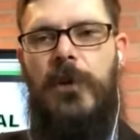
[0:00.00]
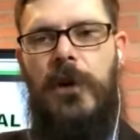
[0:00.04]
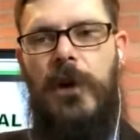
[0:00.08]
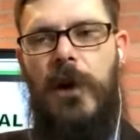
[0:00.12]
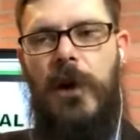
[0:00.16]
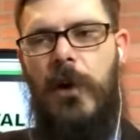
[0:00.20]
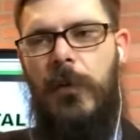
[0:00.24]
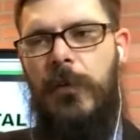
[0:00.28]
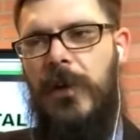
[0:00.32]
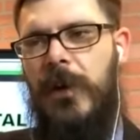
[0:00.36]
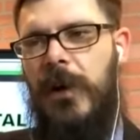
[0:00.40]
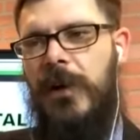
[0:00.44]

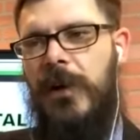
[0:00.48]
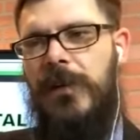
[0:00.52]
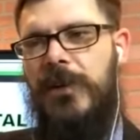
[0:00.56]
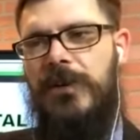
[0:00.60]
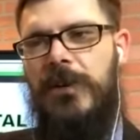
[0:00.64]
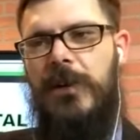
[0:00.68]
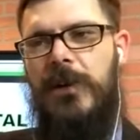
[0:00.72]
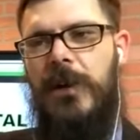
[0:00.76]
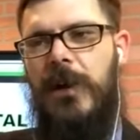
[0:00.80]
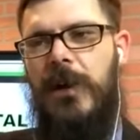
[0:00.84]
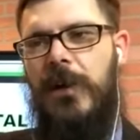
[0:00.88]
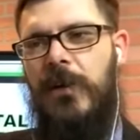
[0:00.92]
I'll be honest,
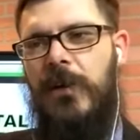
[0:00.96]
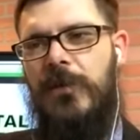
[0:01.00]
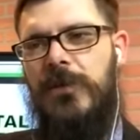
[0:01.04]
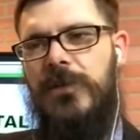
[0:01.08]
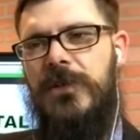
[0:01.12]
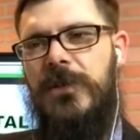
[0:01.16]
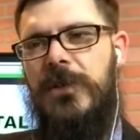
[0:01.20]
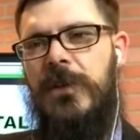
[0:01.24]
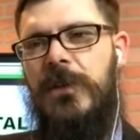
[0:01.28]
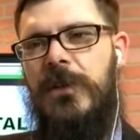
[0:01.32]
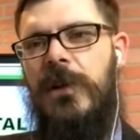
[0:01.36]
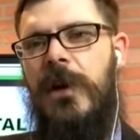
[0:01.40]
I don't
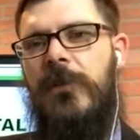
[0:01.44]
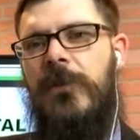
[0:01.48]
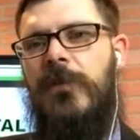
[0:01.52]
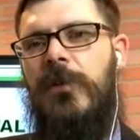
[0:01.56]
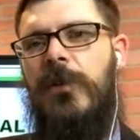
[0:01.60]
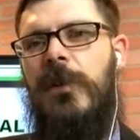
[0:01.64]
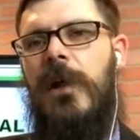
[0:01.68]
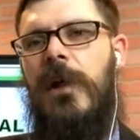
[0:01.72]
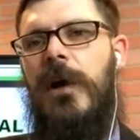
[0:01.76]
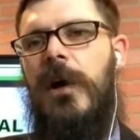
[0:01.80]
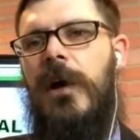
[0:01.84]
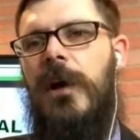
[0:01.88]
see an awful
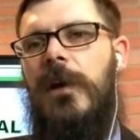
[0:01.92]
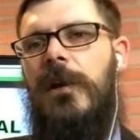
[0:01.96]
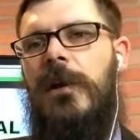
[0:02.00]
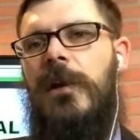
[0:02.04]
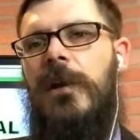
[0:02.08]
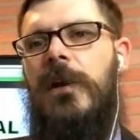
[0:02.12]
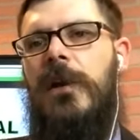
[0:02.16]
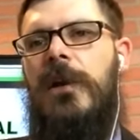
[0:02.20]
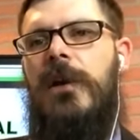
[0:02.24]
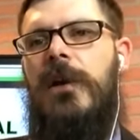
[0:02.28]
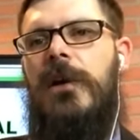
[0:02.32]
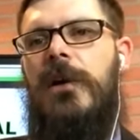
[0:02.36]
lot
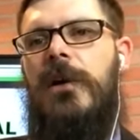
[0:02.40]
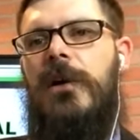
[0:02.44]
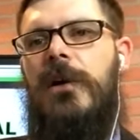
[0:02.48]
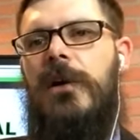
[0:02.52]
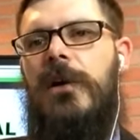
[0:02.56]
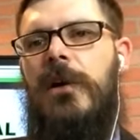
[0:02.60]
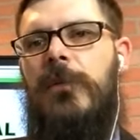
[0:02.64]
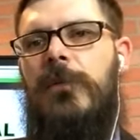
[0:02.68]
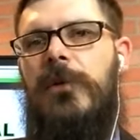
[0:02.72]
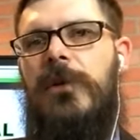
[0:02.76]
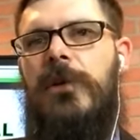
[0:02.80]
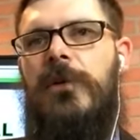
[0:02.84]

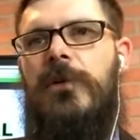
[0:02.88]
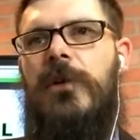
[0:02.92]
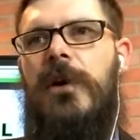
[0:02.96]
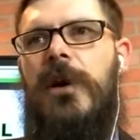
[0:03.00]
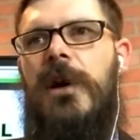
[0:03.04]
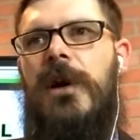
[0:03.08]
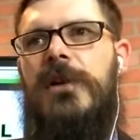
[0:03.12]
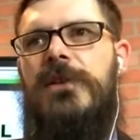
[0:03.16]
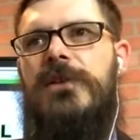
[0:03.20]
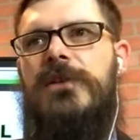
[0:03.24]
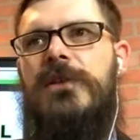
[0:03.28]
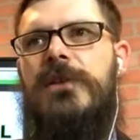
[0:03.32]
coming
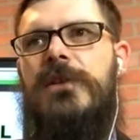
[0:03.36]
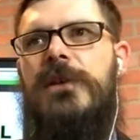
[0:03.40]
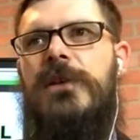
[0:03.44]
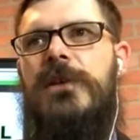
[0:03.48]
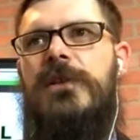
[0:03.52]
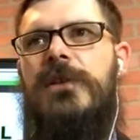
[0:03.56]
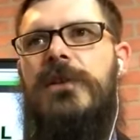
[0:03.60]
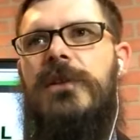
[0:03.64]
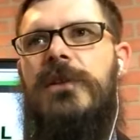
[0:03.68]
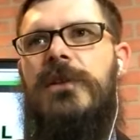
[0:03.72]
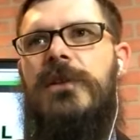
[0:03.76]
across that.